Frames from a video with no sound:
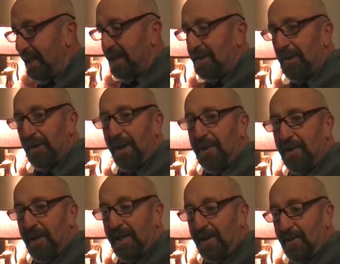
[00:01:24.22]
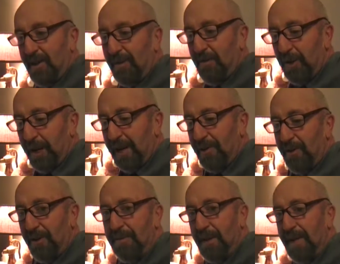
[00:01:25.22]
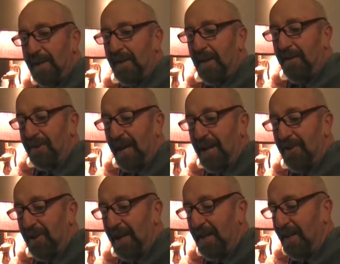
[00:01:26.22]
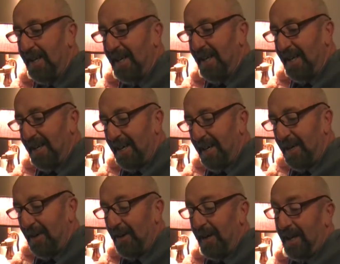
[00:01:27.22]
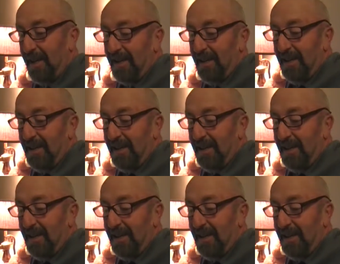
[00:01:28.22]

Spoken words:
Go crazy on these four guys from Afghanistan. Okay.